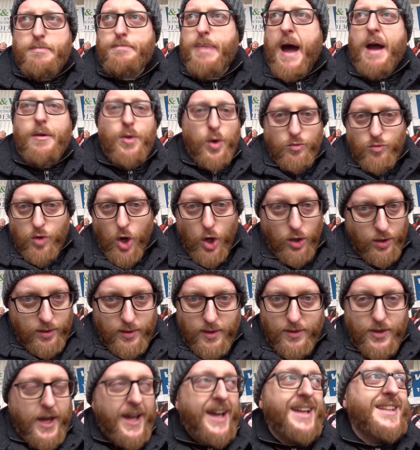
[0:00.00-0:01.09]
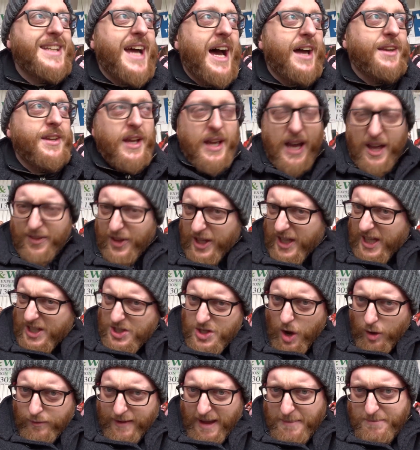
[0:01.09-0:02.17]
barren run that he's had. I think it's
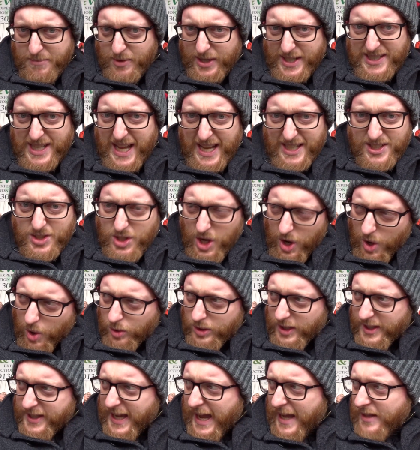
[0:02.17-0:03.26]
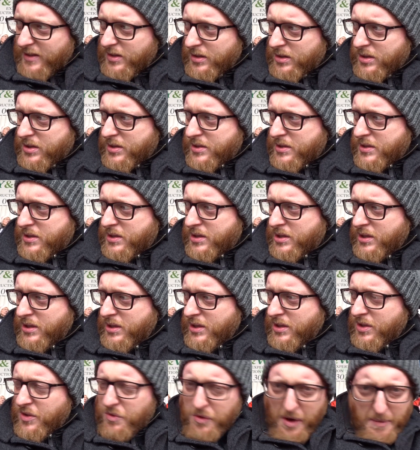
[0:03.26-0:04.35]
November, his last goal against
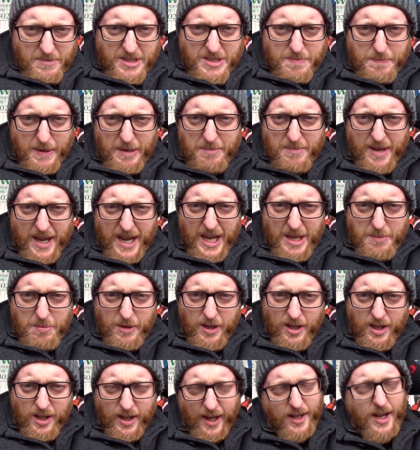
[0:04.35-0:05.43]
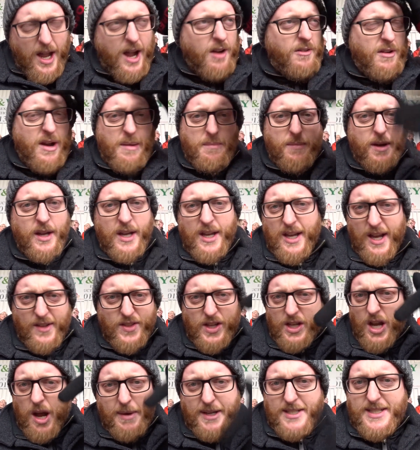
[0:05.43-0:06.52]
Grimsby maybe, I can't remember. In the
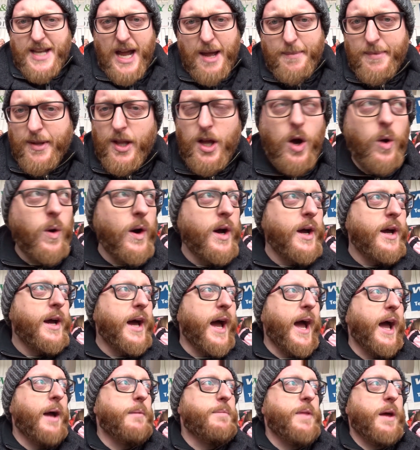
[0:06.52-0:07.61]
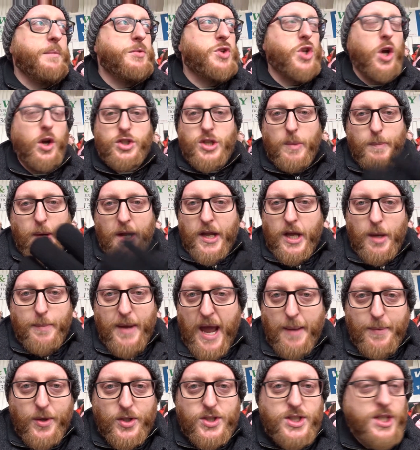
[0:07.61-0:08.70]
comments down below, um, I'm sure somebody will be
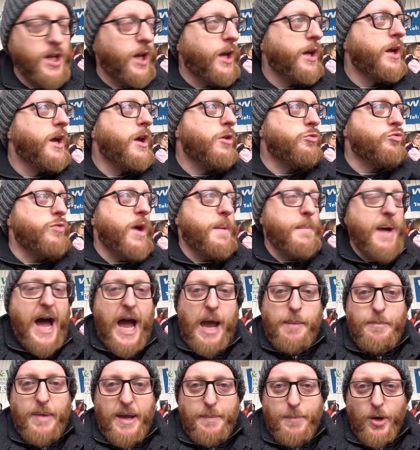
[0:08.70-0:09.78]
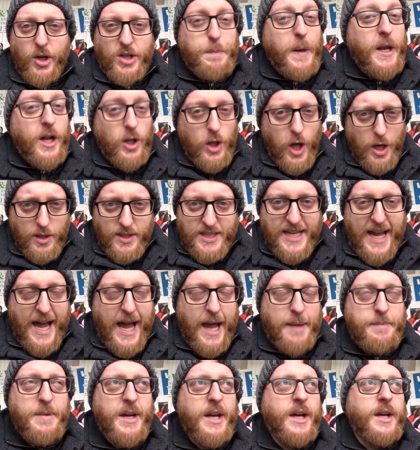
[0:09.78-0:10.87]
able to remind me, but it's been a long
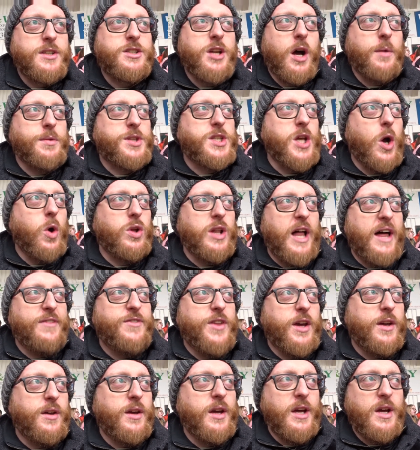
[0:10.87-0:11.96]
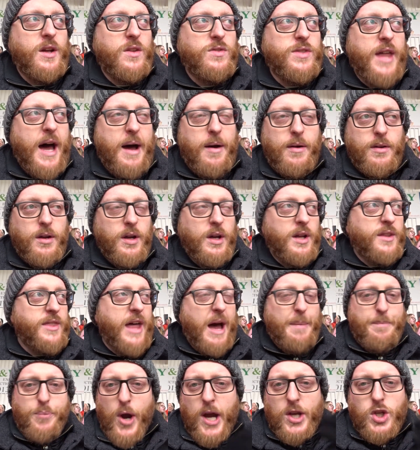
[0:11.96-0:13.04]
time, so I'm so glad that that,
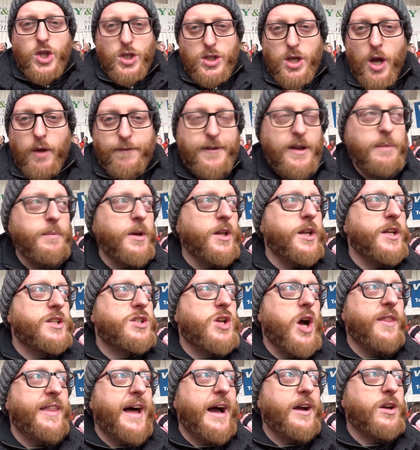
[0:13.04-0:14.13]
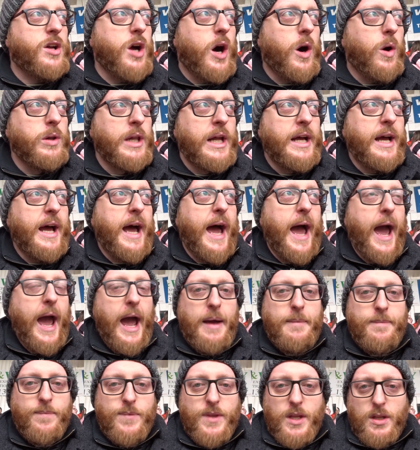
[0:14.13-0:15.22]
that pressure's off him and he's got that goal, um,